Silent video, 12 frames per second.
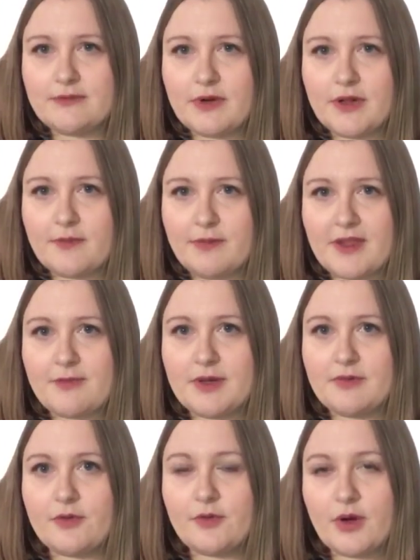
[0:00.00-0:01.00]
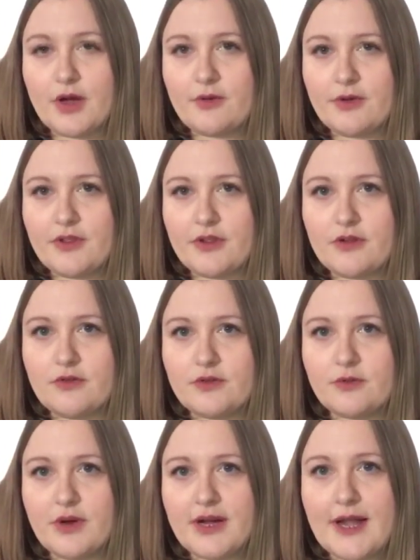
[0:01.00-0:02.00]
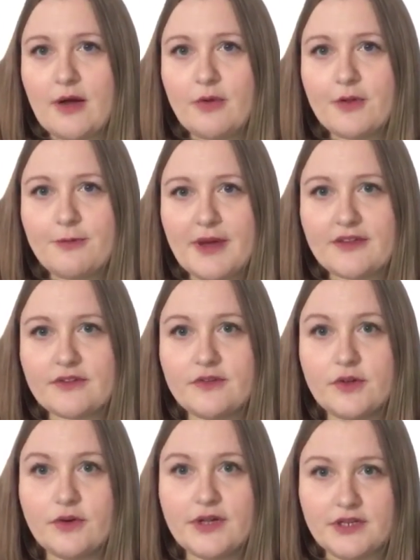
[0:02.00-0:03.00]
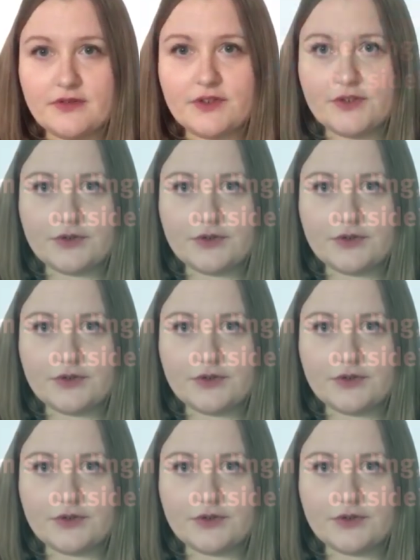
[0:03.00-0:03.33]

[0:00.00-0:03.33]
are the best people to work with you to work out what's best for your individual